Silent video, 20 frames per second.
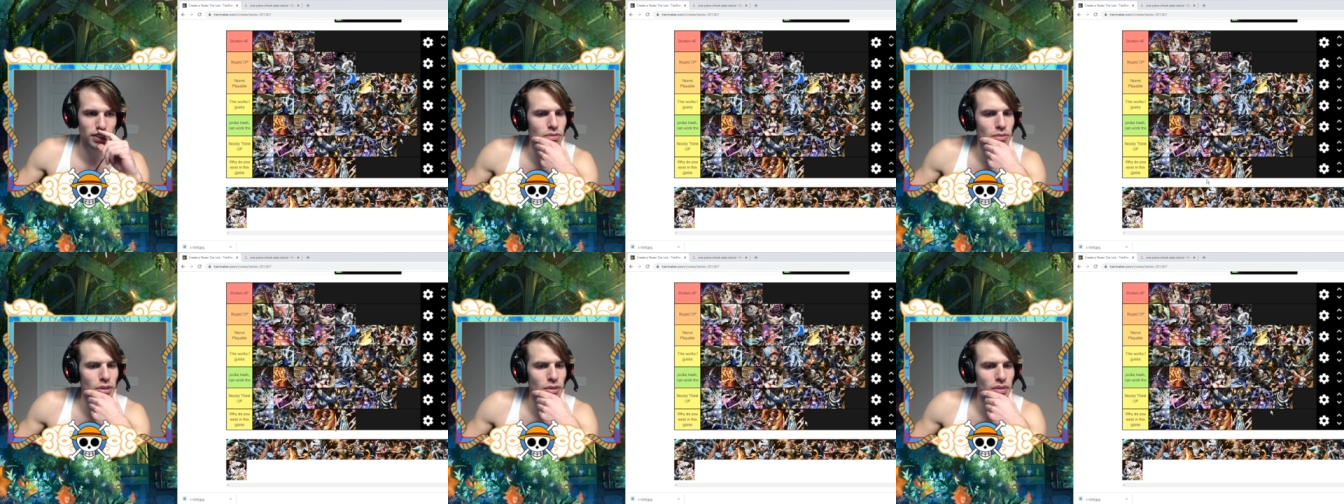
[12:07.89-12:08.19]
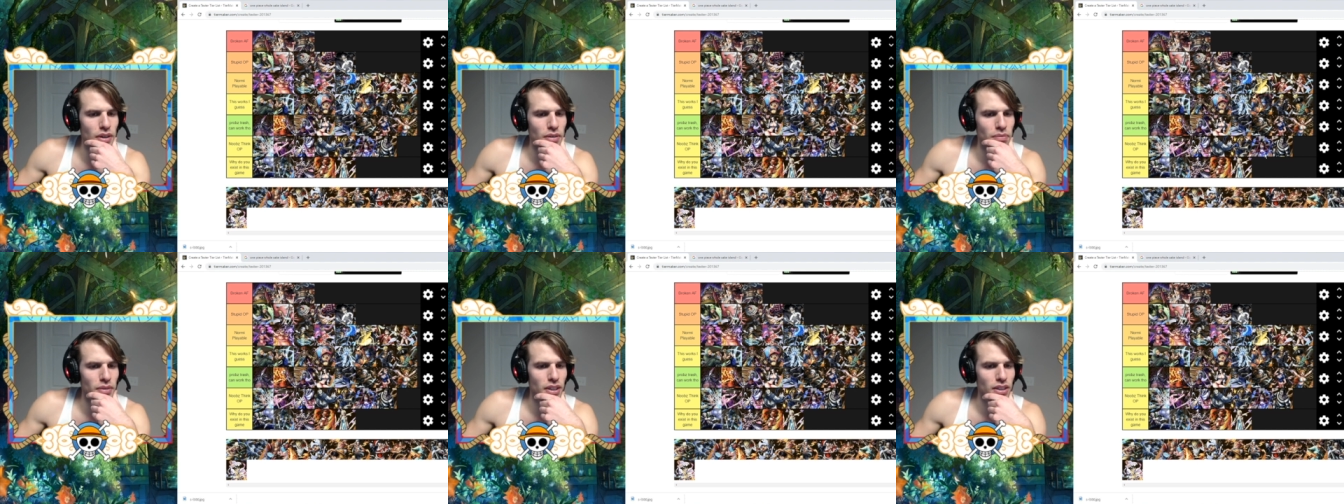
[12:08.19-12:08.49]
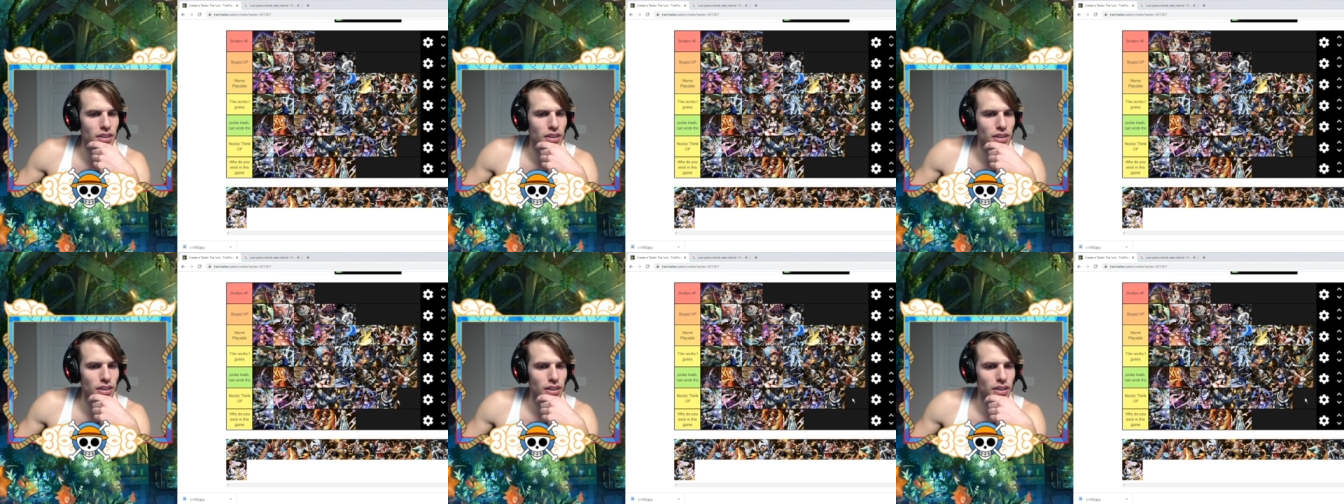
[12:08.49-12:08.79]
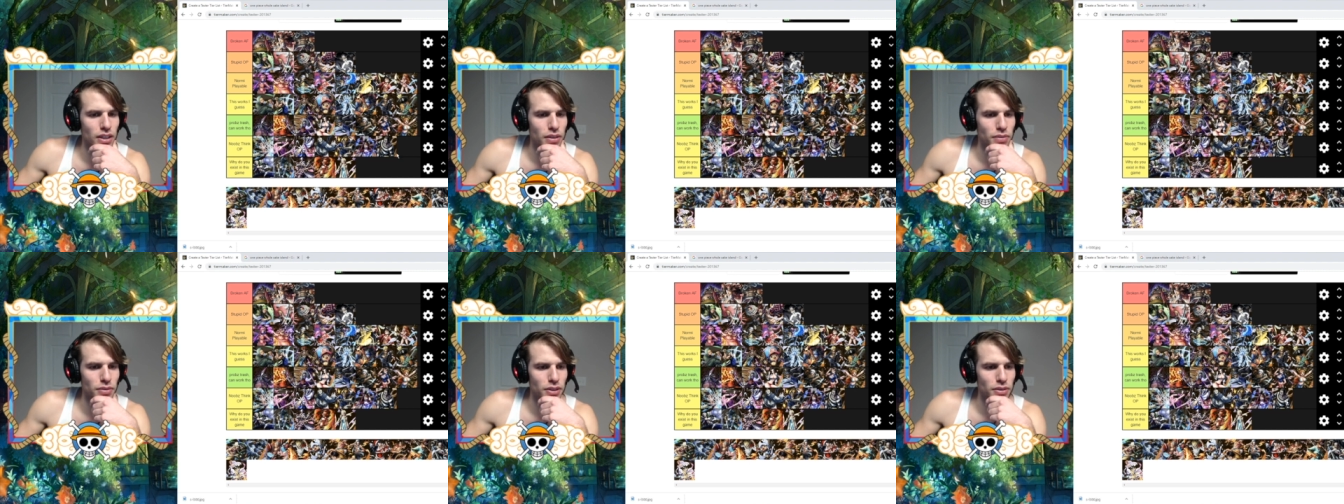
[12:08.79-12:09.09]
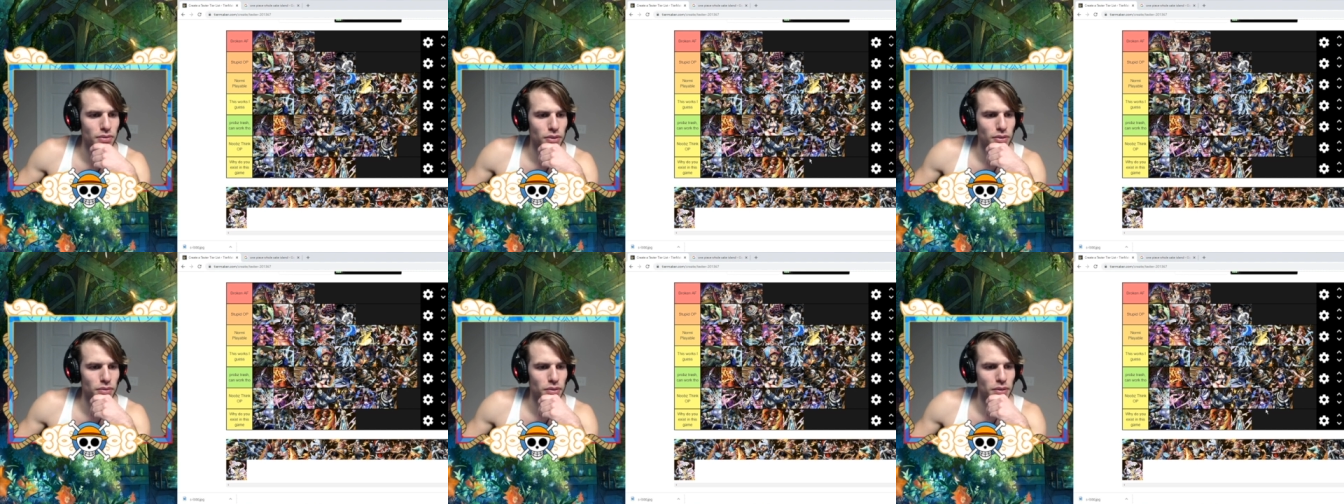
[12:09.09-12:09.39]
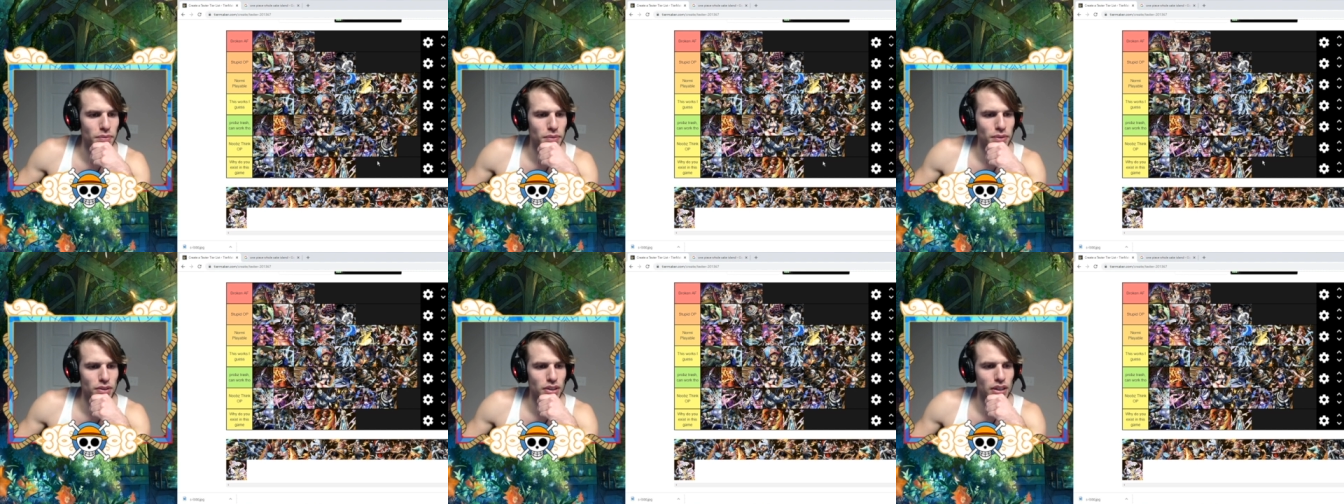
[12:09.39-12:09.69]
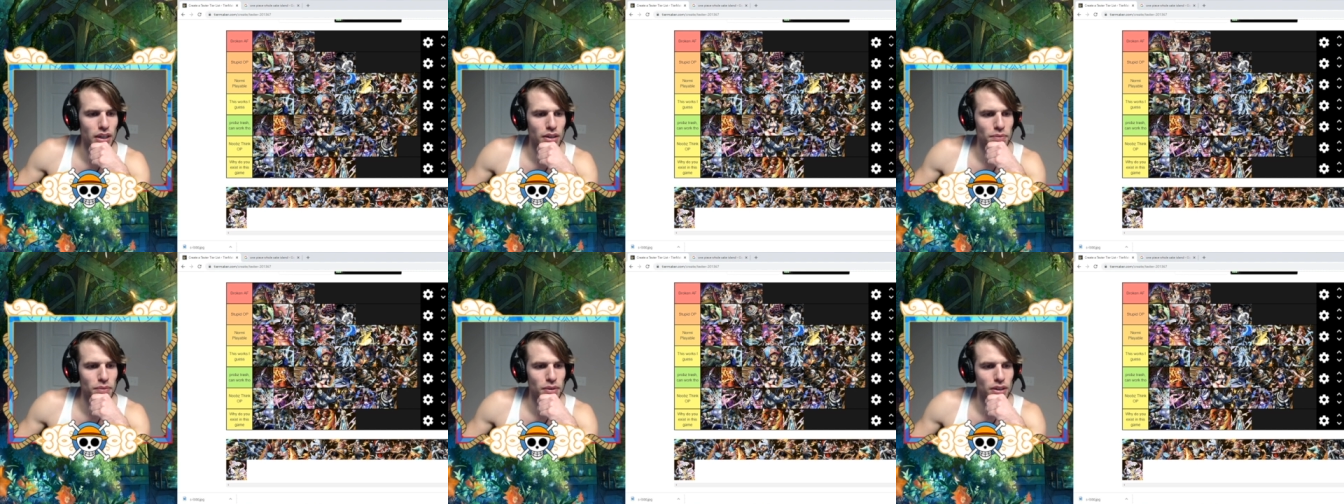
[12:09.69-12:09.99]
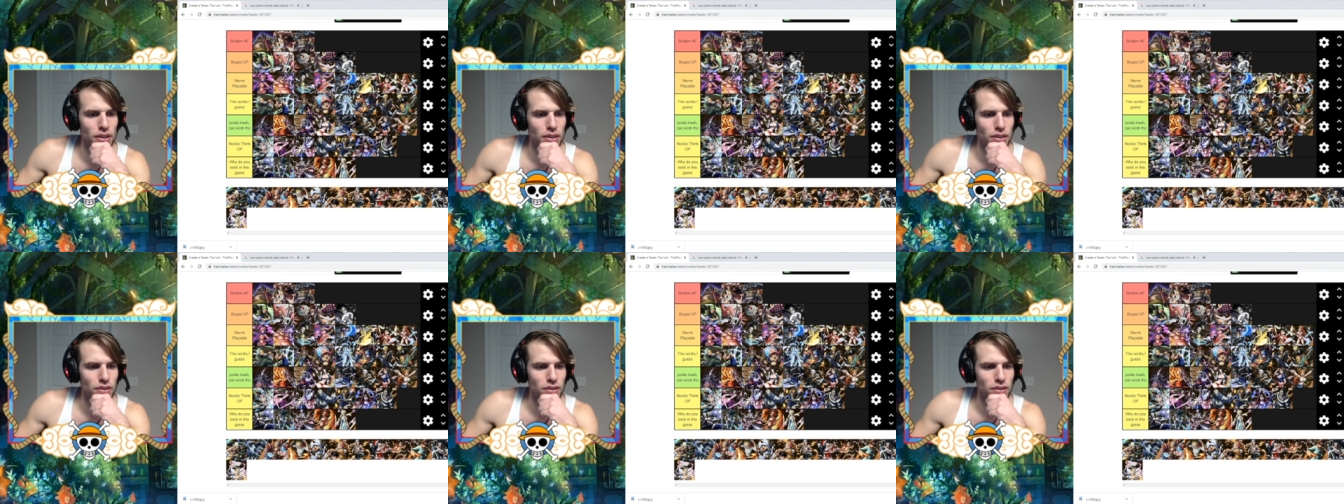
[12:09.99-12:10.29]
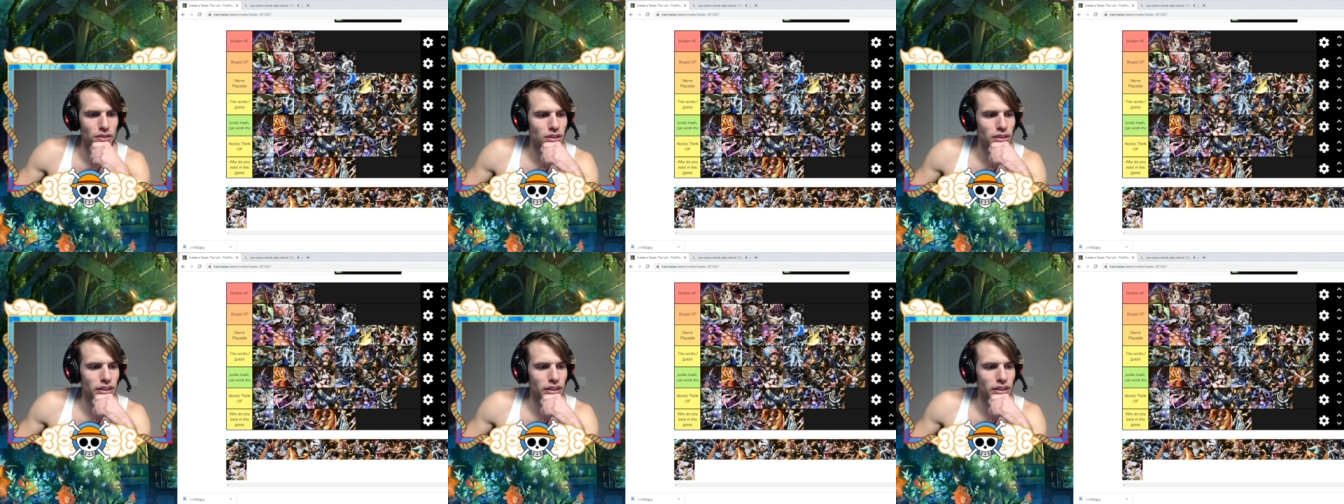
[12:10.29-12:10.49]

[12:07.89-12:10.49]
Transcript: Maybe I might need to dump some more people down below.